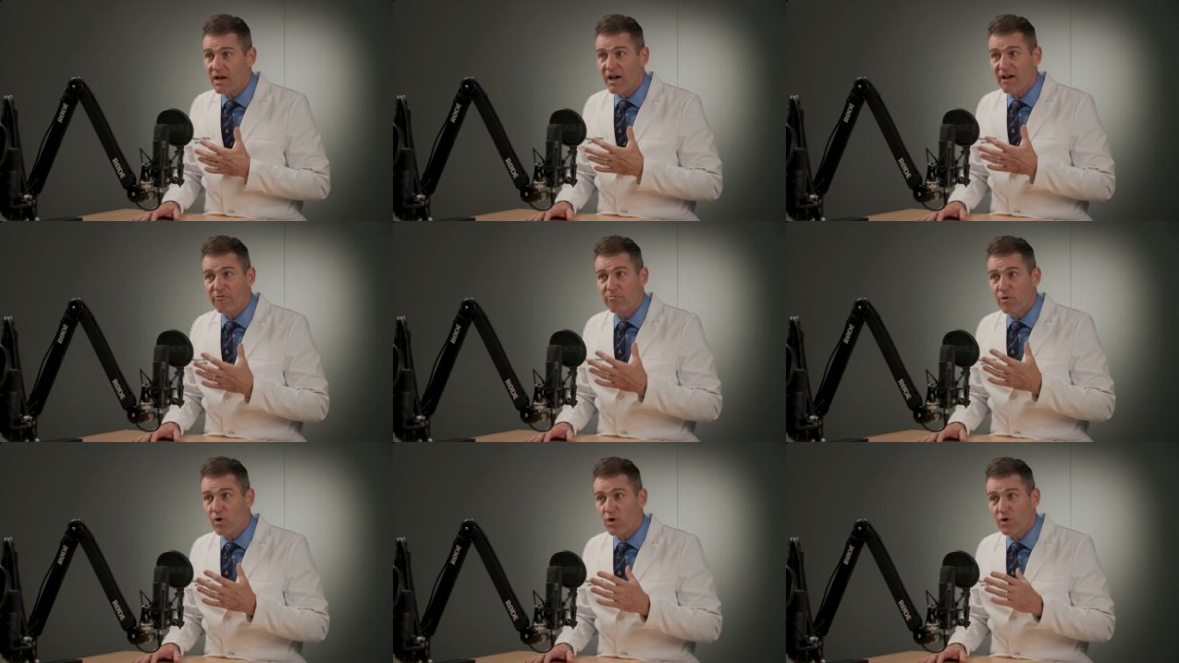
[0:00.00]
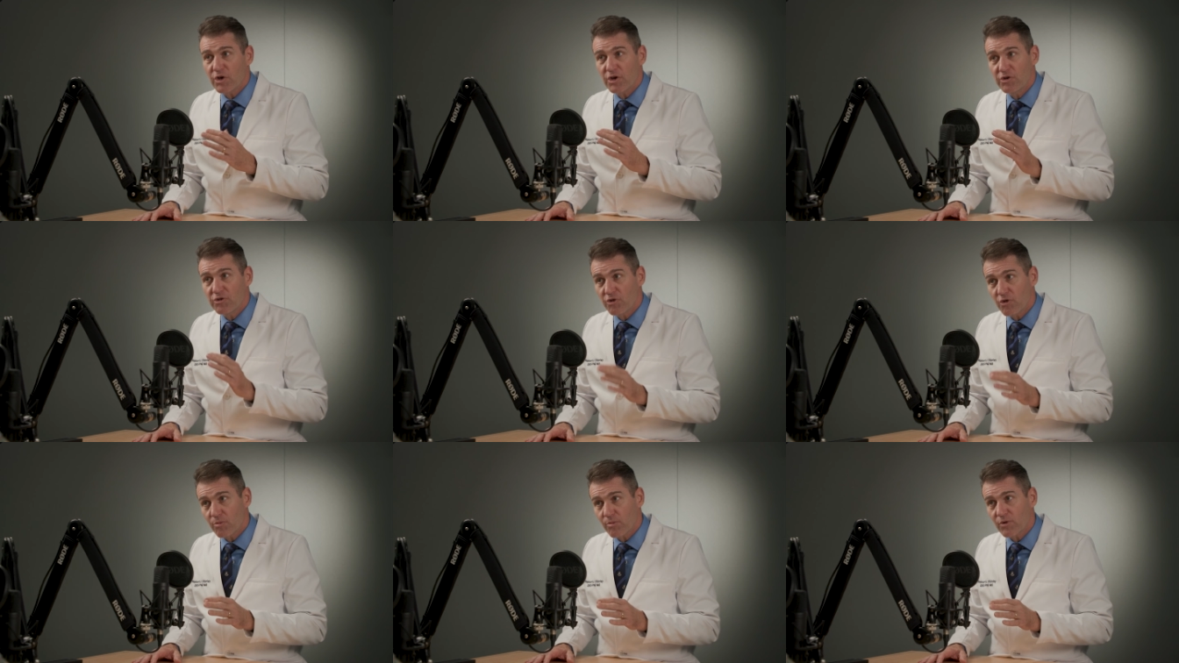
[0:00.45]
I've
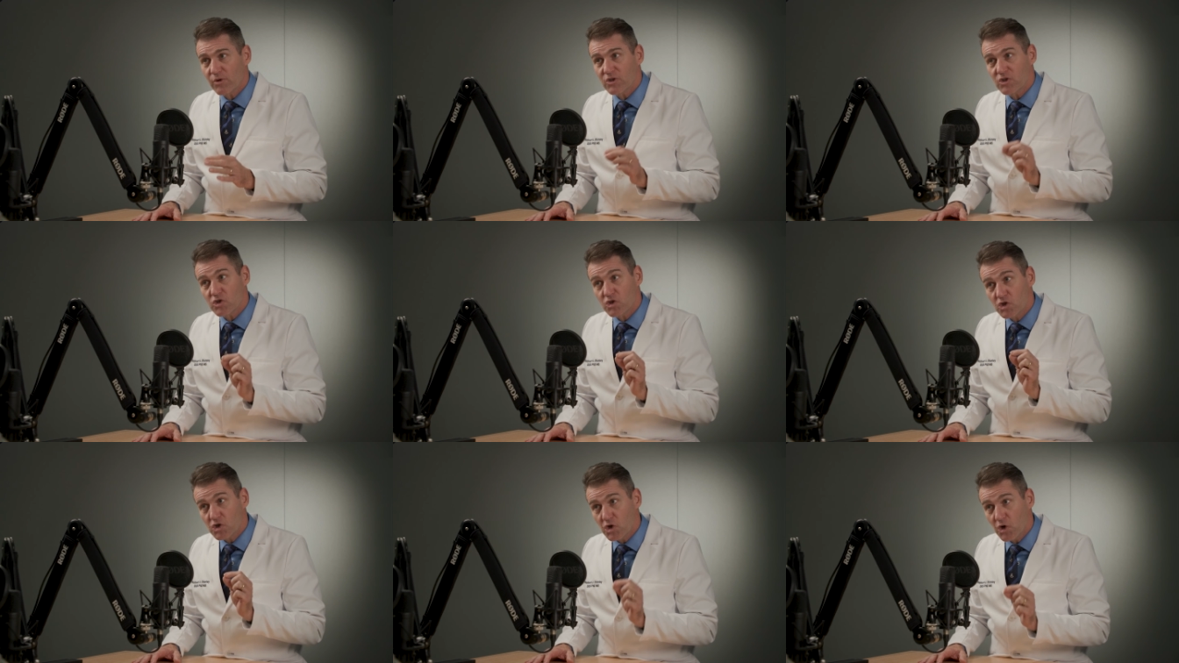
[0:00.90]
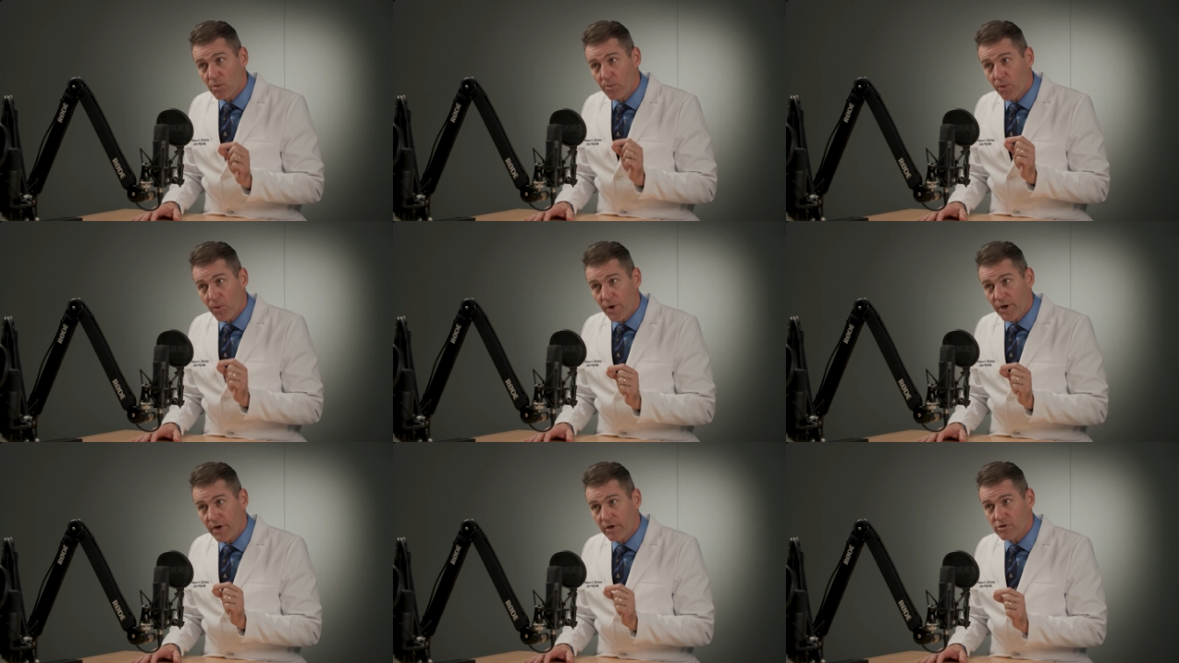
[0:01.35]
broken numerous
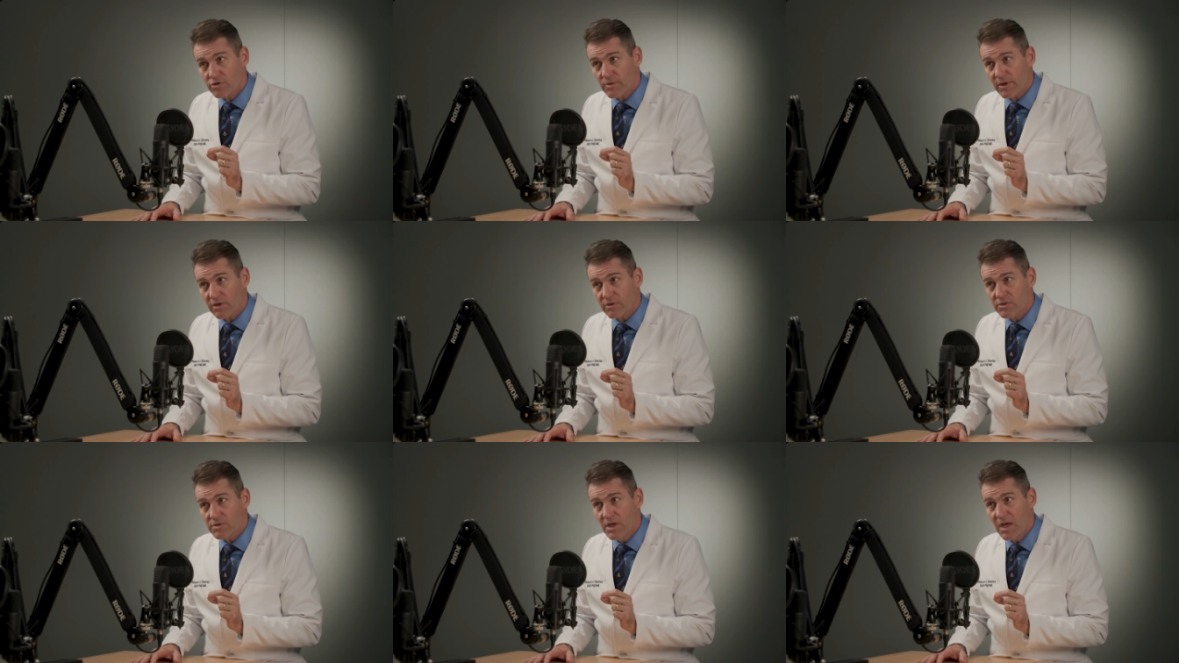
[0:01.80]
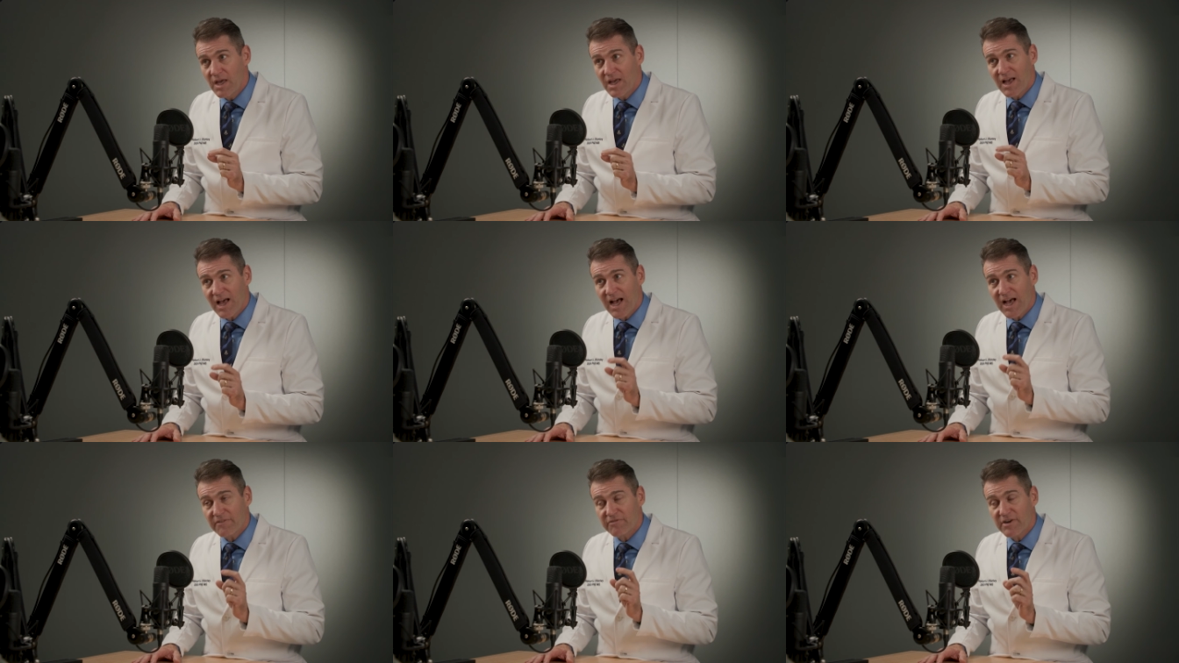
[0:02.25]
2.0 drills.
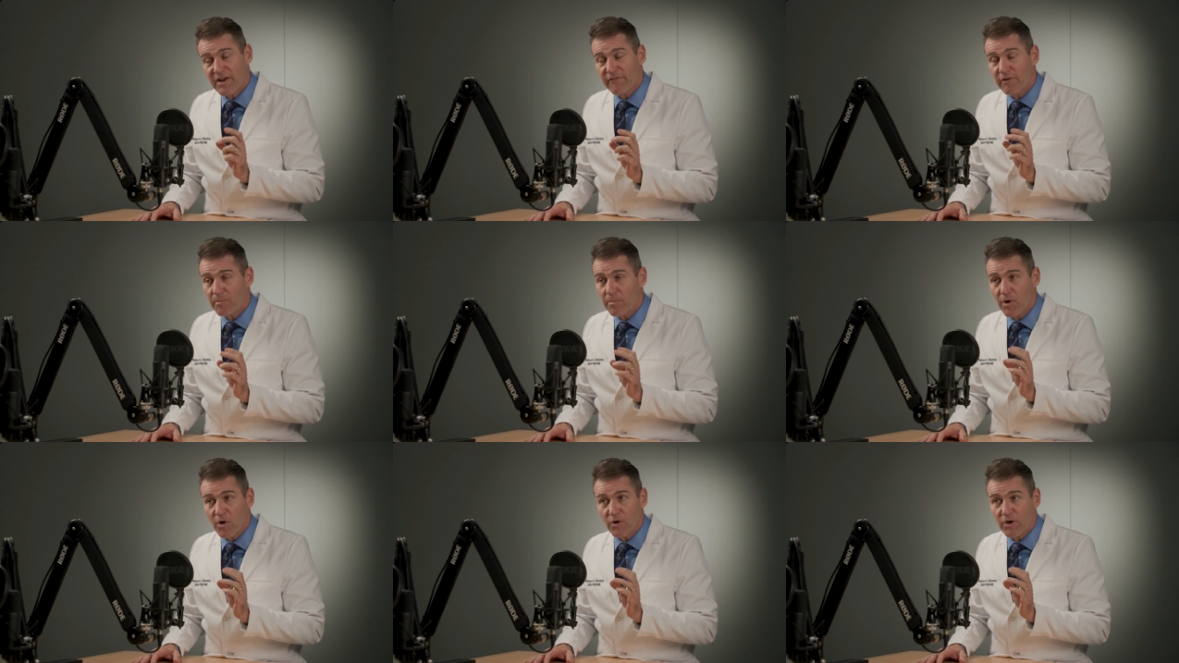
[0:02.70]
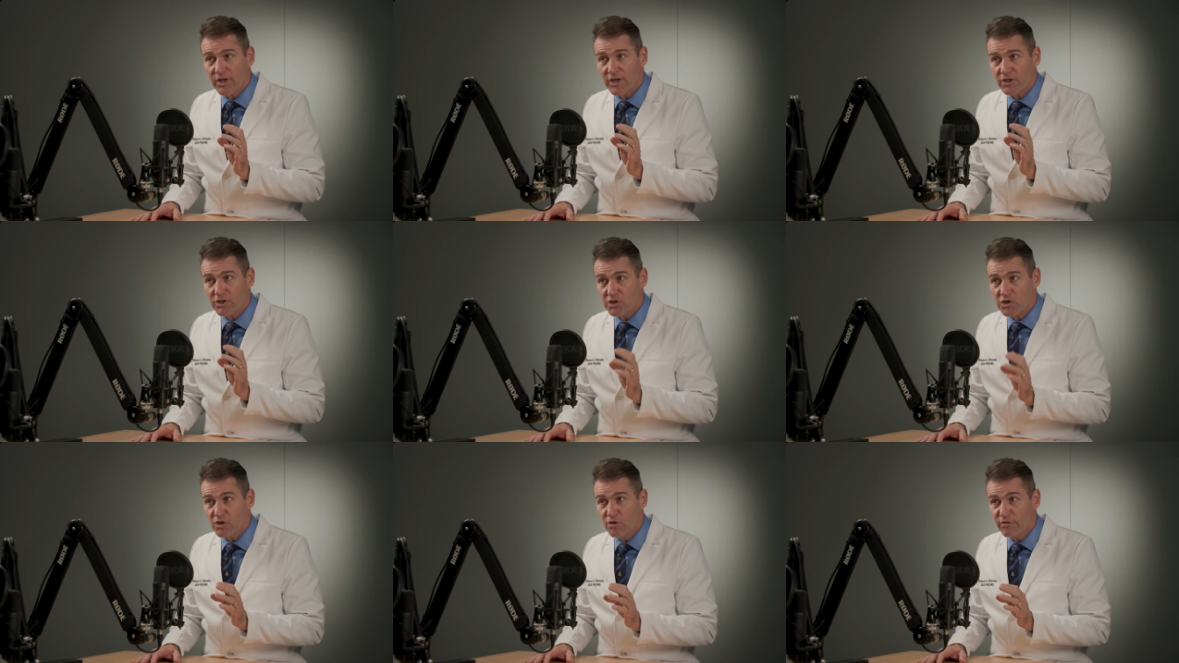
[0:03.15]
I've never broken
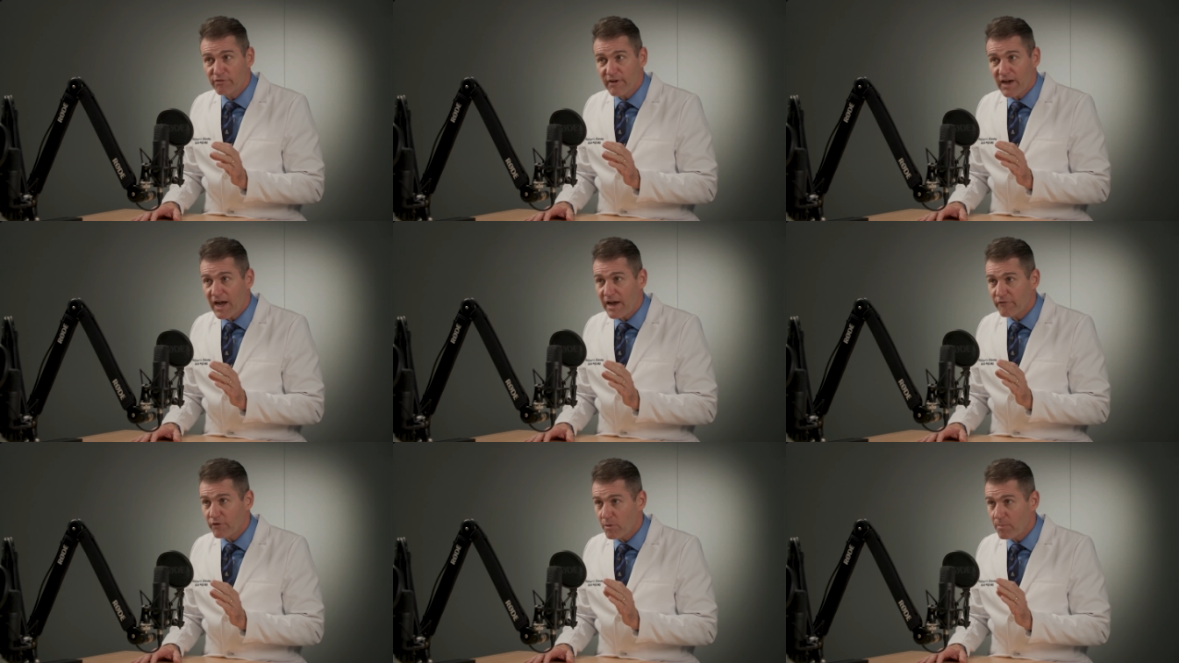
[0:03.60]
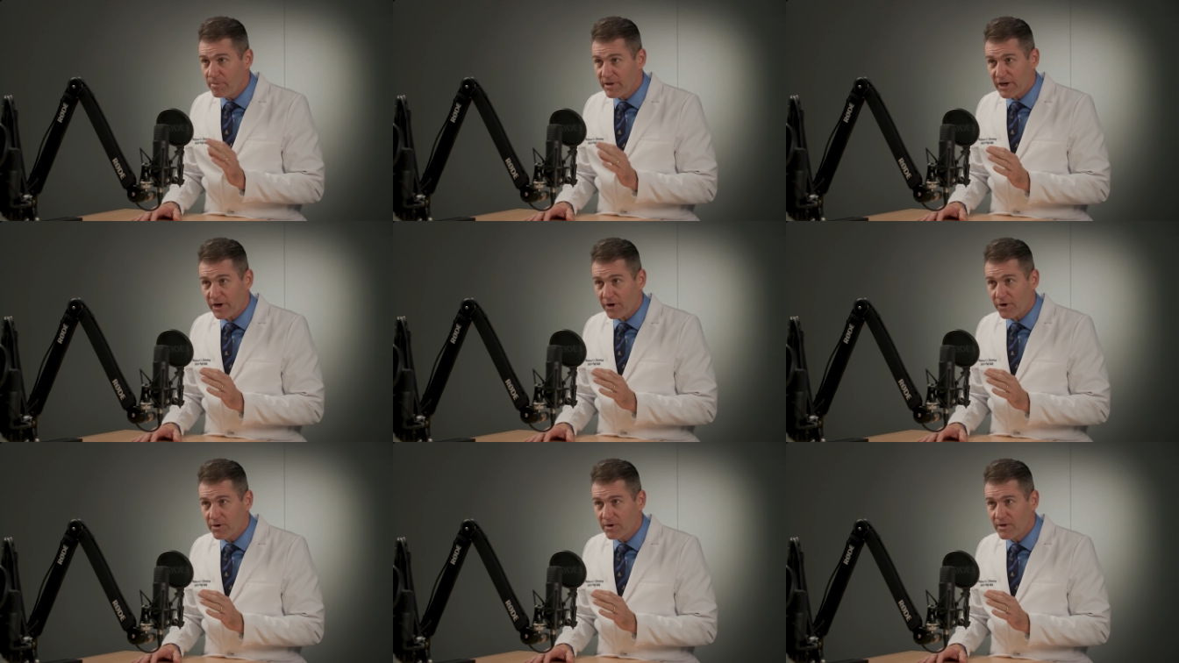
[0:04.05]
a 2.5 or
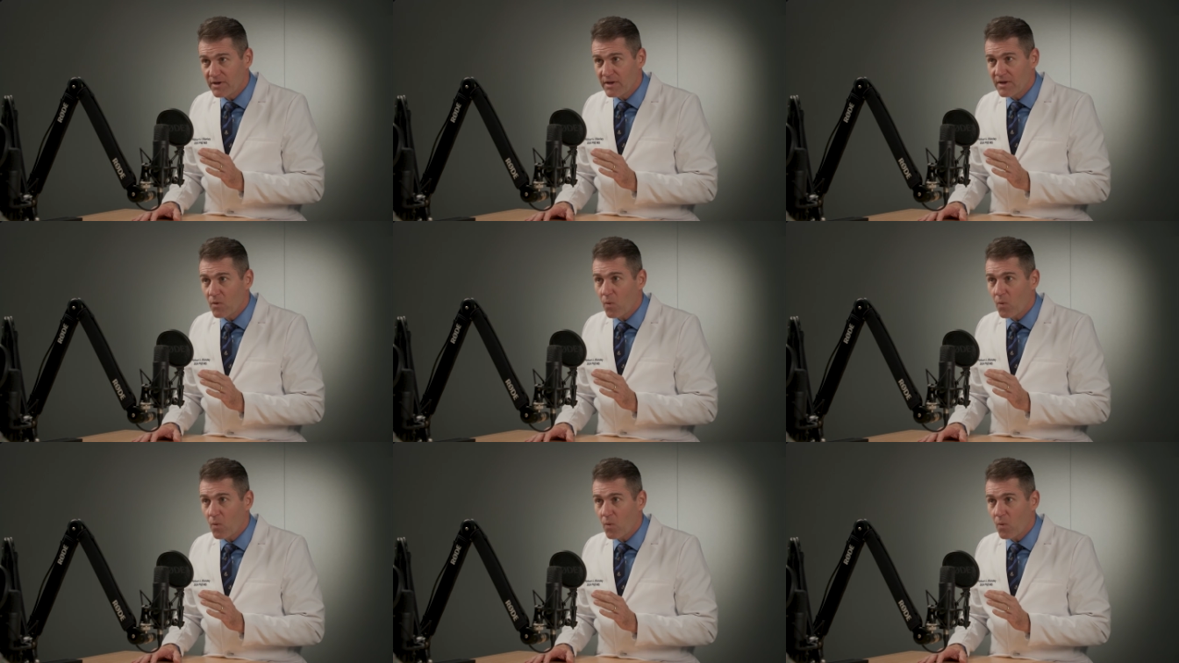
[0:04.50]
bigger.